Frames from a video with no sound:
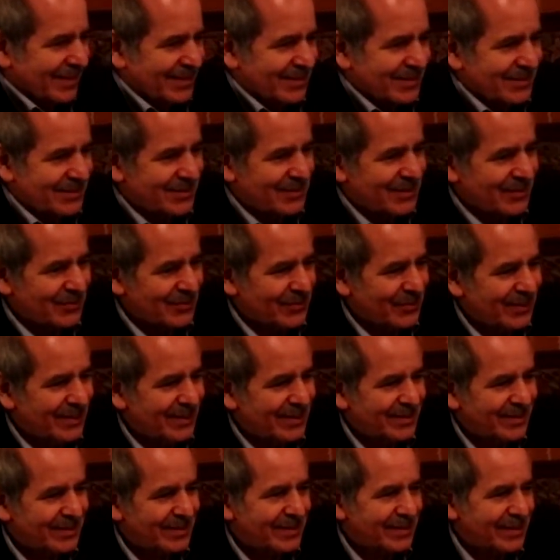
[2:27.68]
So
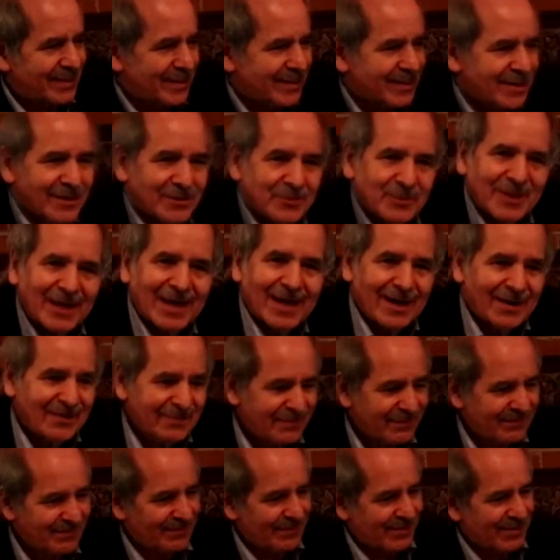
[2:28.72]
here we
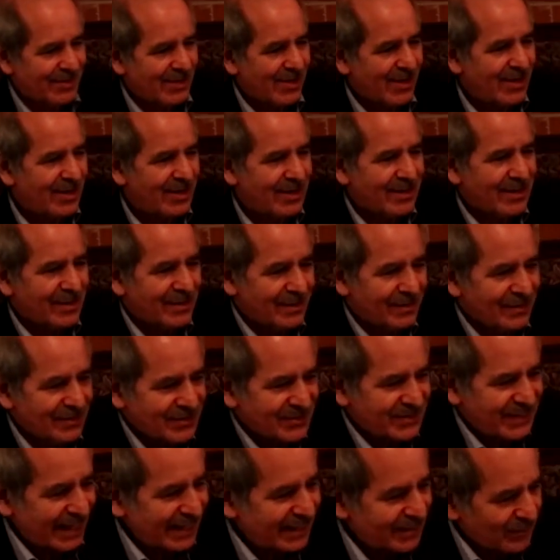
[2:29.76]
have the
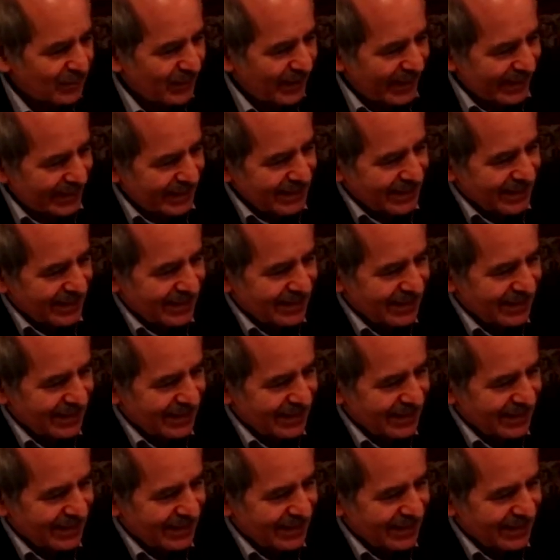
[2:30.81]
second wine,